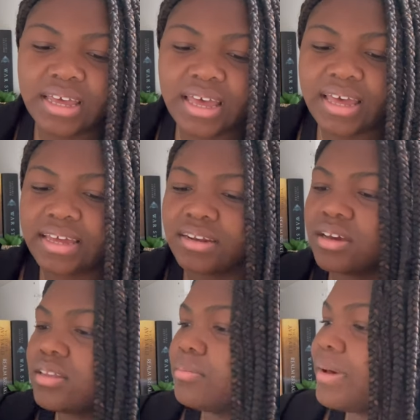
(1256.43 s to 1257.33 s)
And
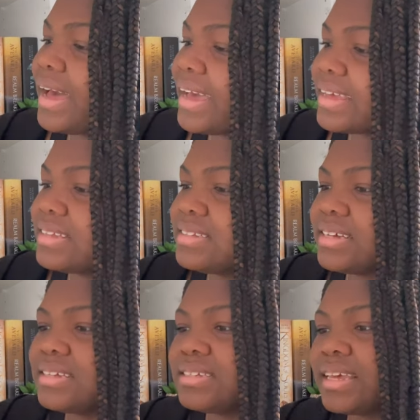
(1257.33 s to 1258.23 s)
on the back, it
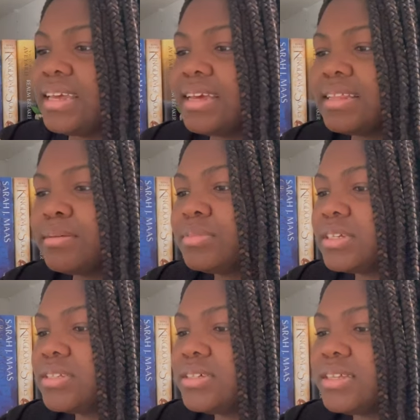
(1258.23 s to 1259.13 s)
says, a glimpse
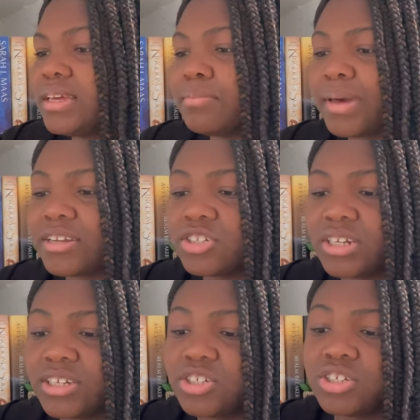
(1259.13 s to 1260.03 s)
into the
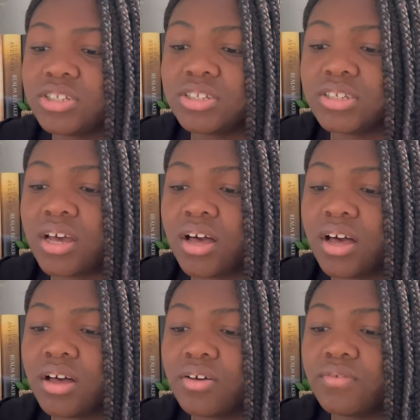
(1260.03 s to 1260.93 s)
imaginations
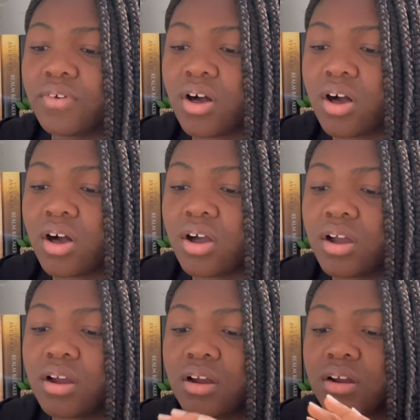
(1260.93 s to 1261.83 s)
of
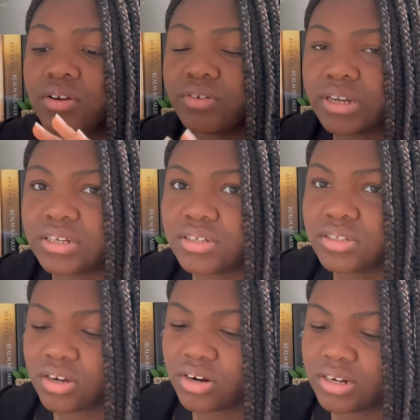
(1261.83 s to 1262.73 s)
our greatest
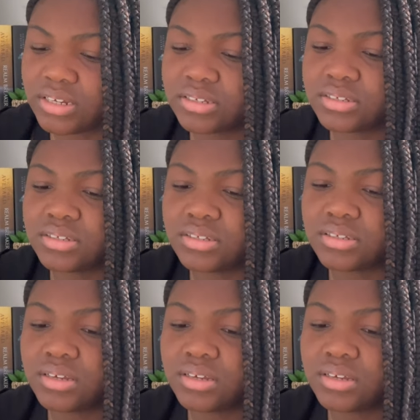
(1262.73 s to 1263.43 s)
artists.